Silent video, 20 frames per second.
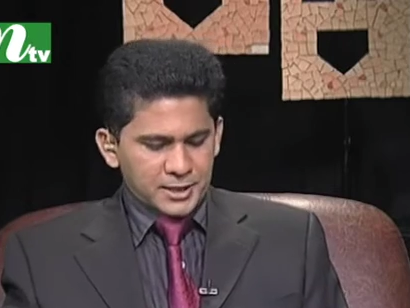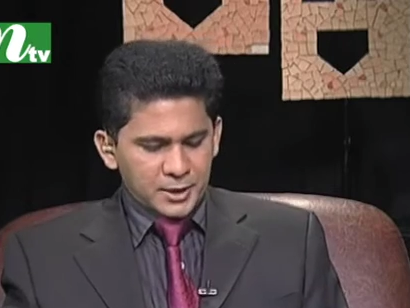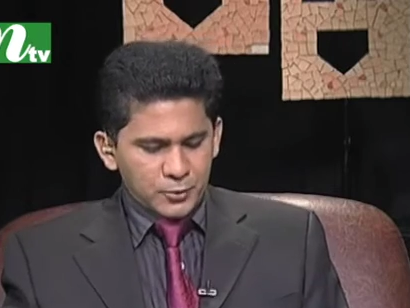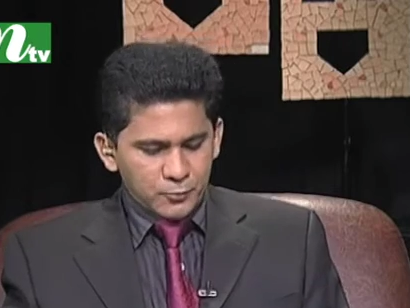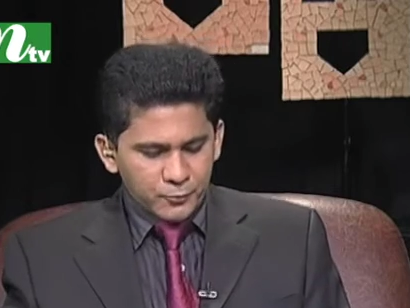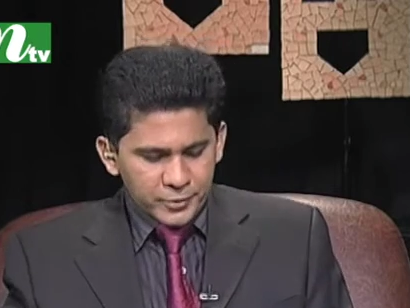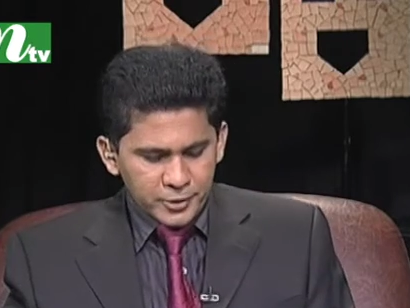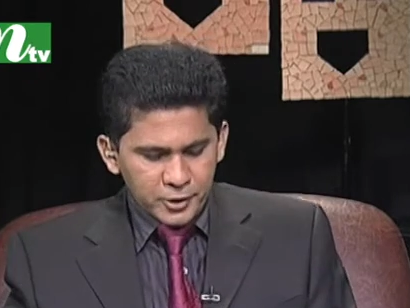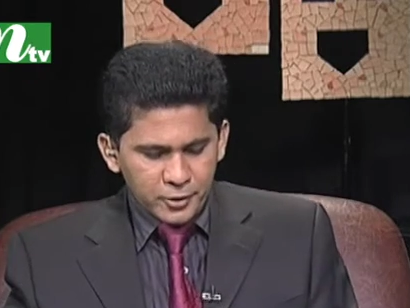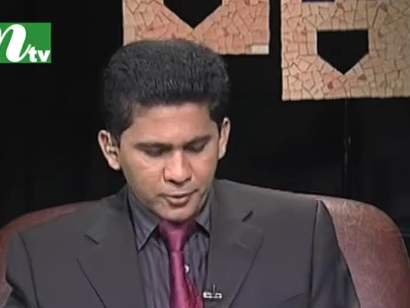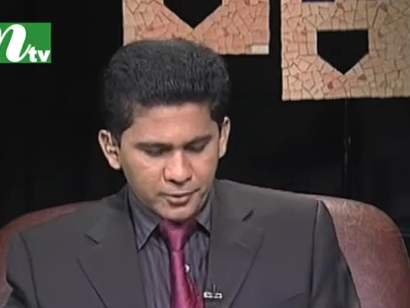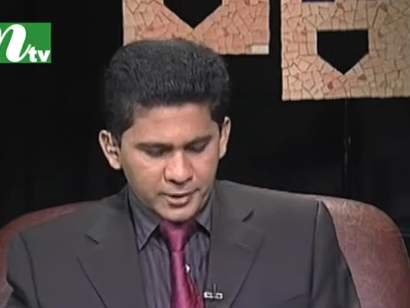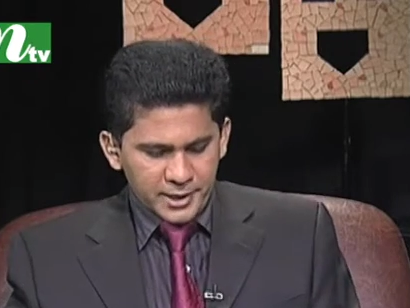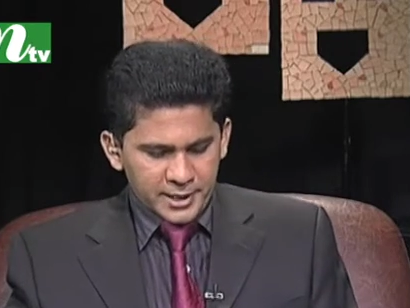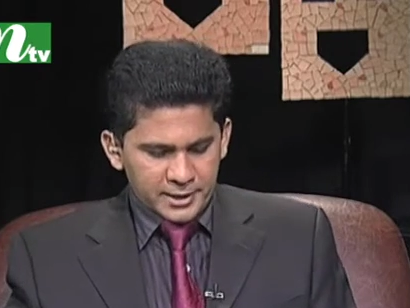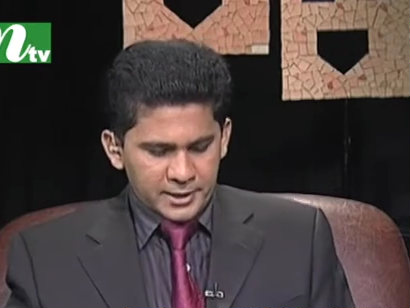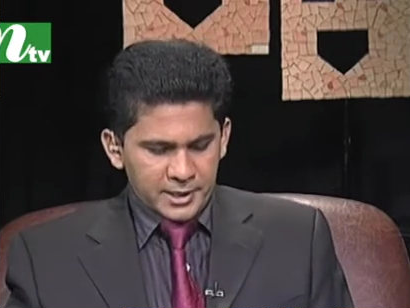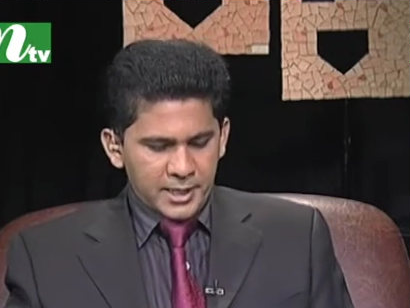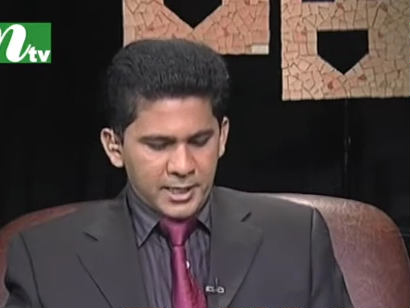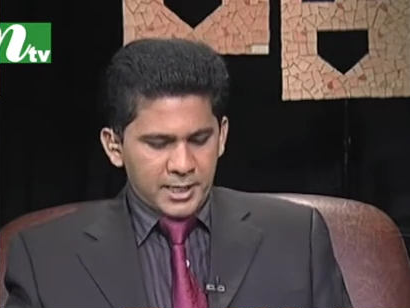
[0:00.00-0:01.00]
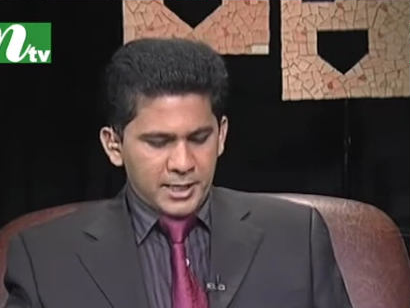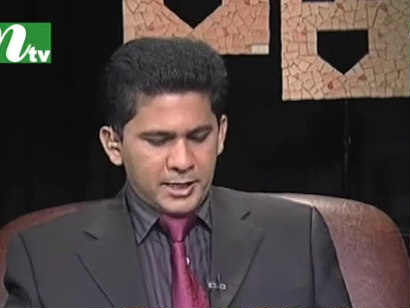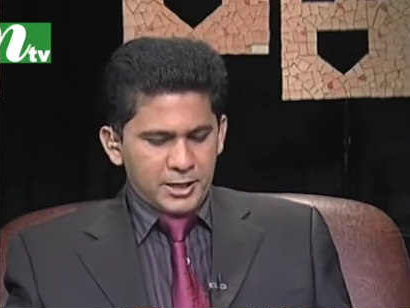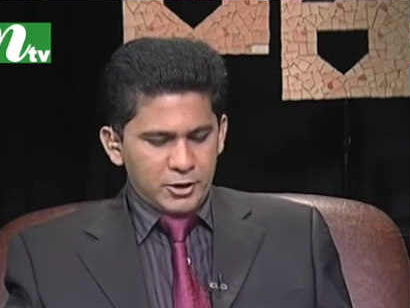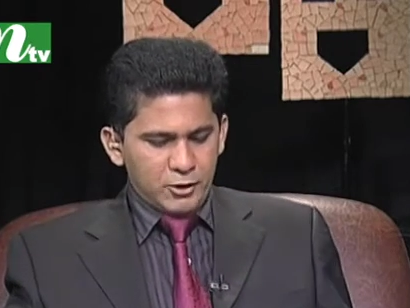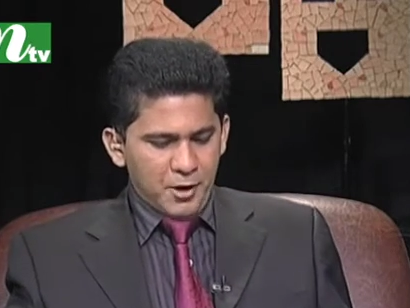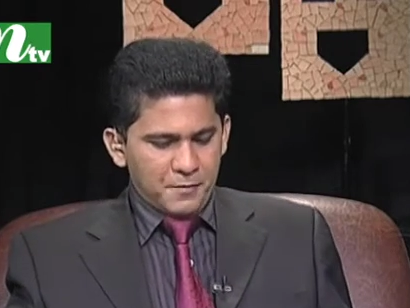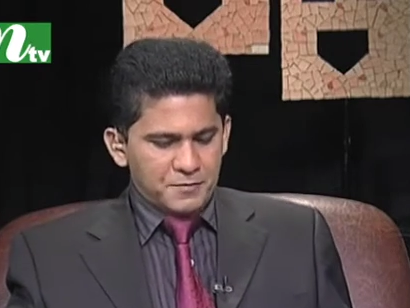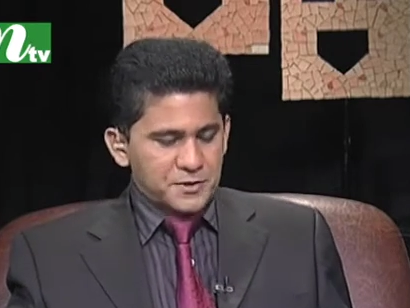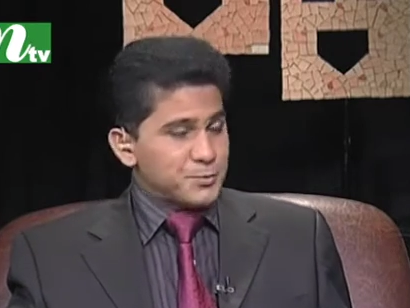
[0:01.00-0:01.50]
And we know that
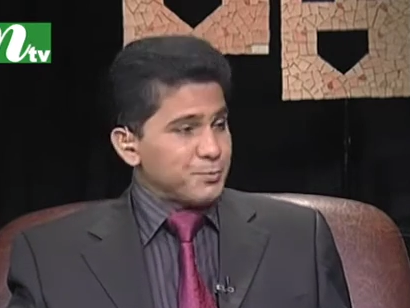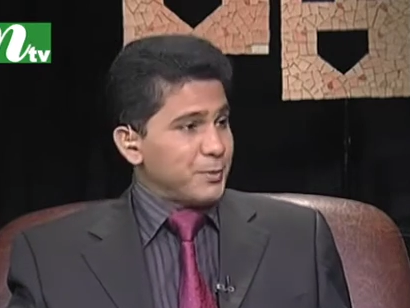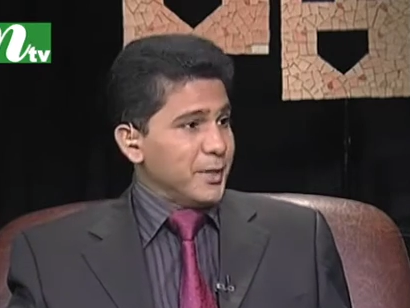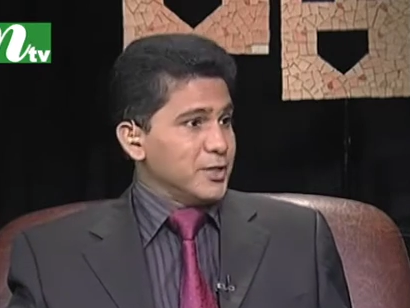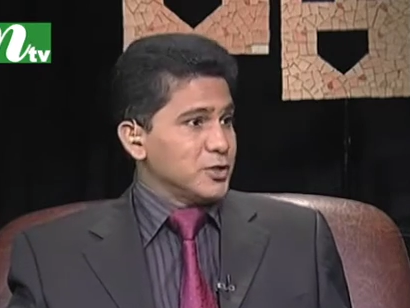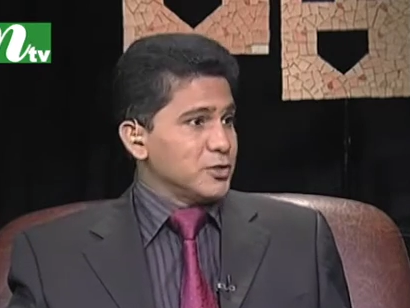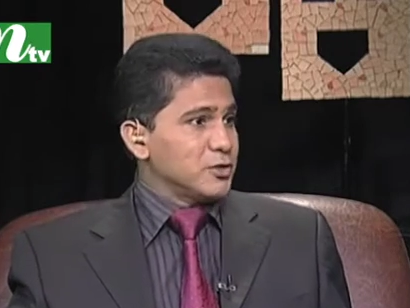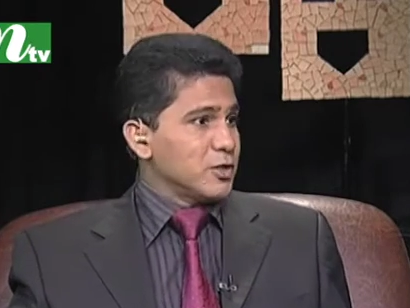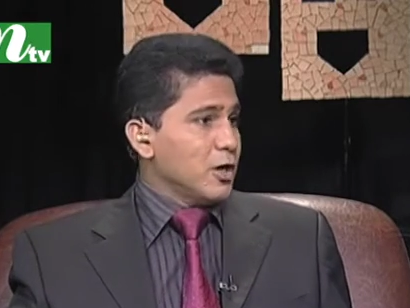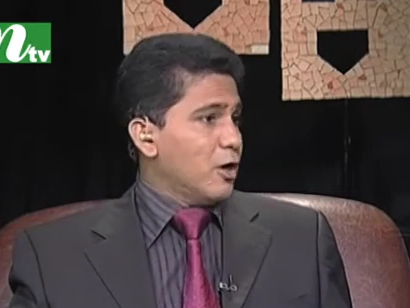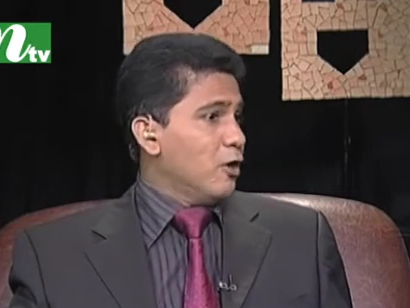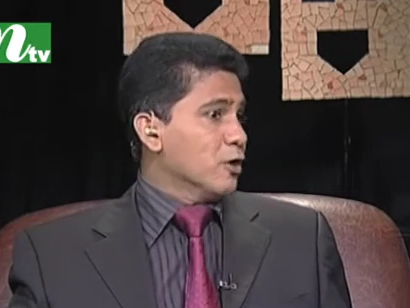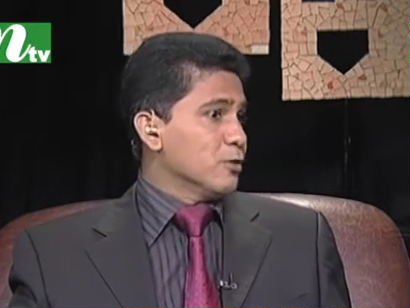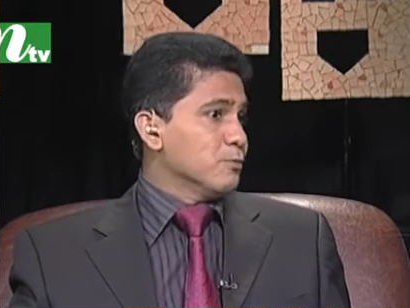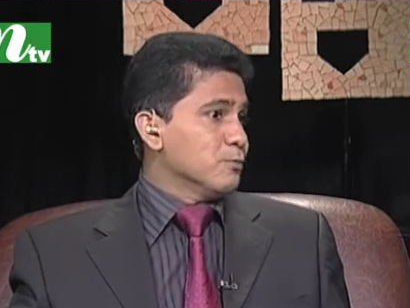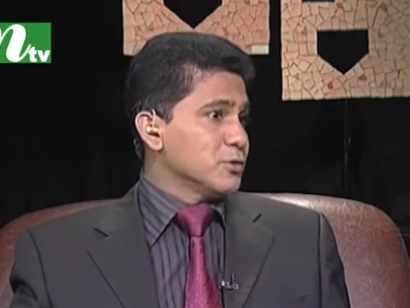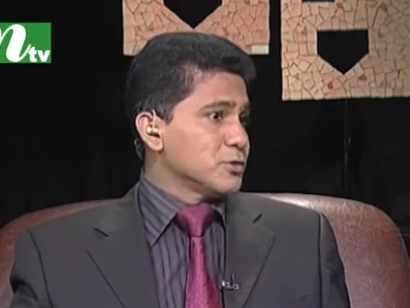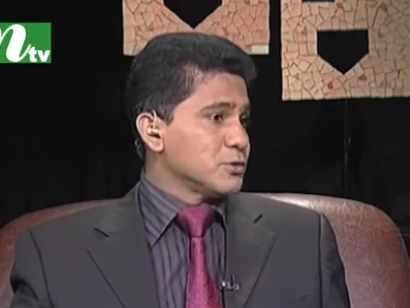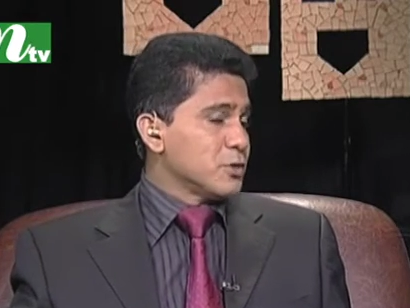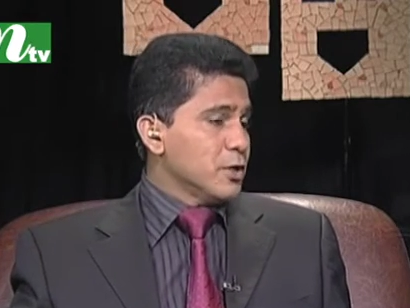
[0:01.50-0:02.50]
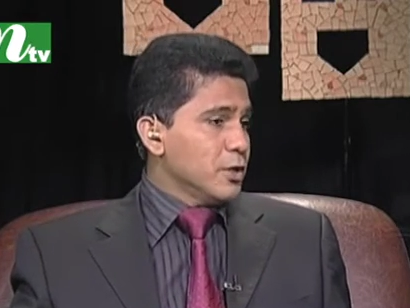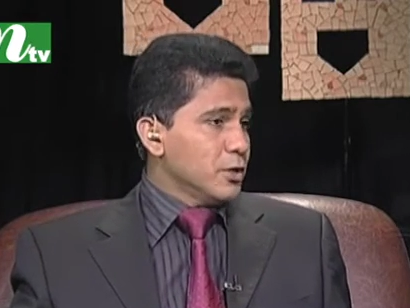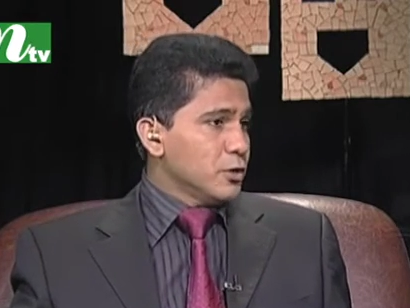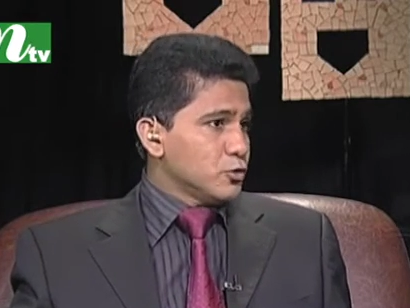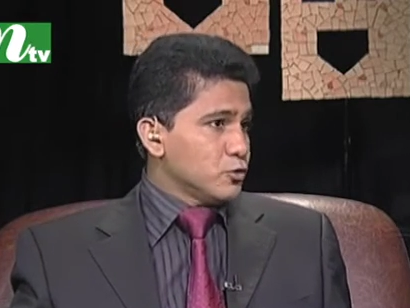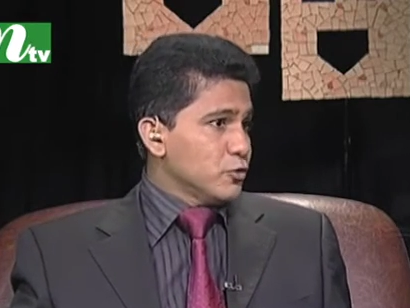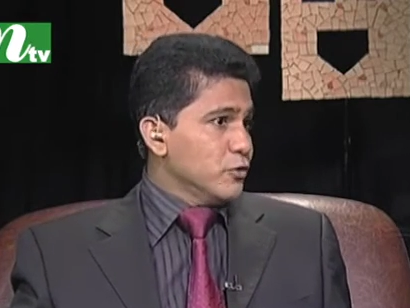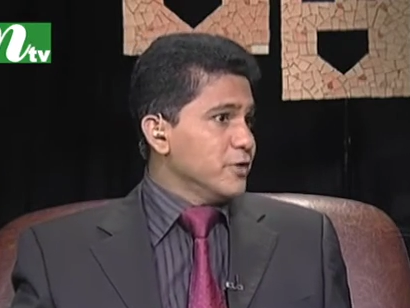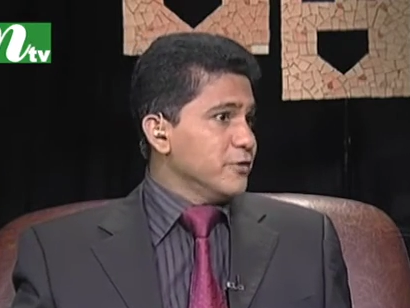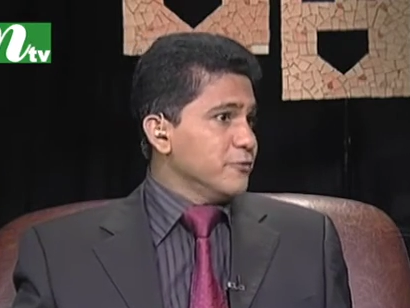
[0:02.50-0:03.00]
you have spent almost
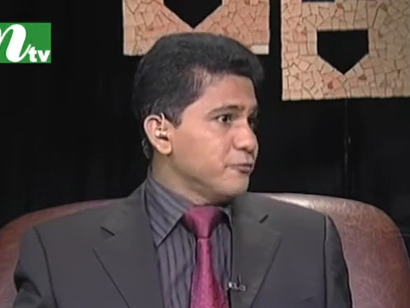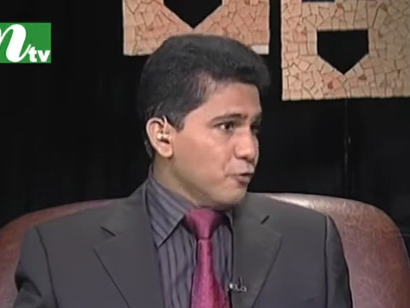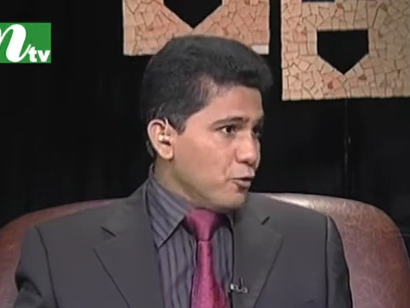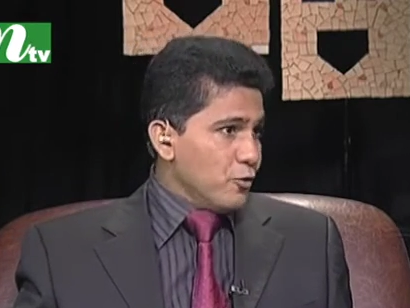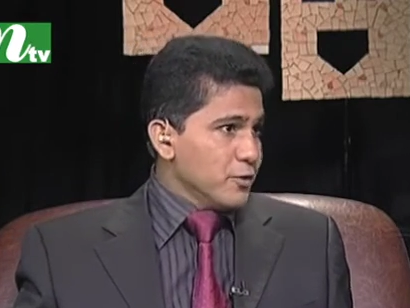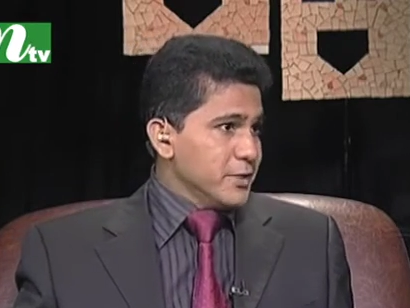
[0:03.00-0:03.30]
24